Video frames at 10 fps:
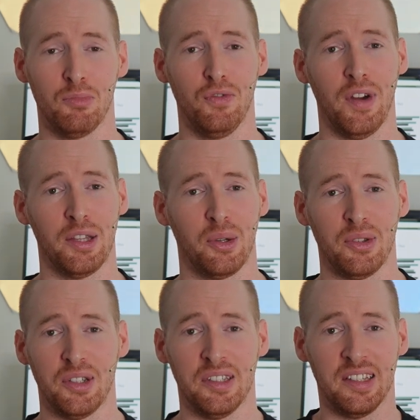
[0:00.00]
find
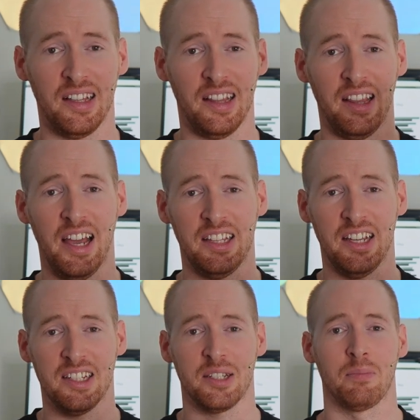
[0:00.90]
content like
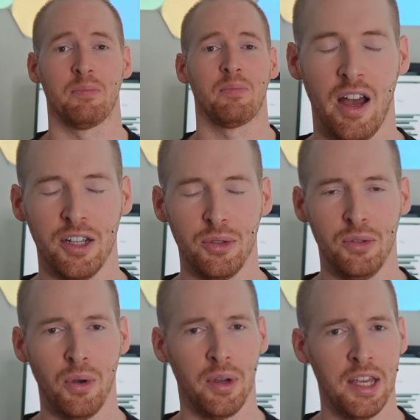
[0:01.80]
this. I could
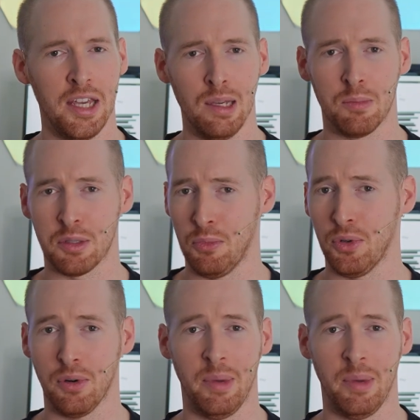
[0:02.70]
talk heaps more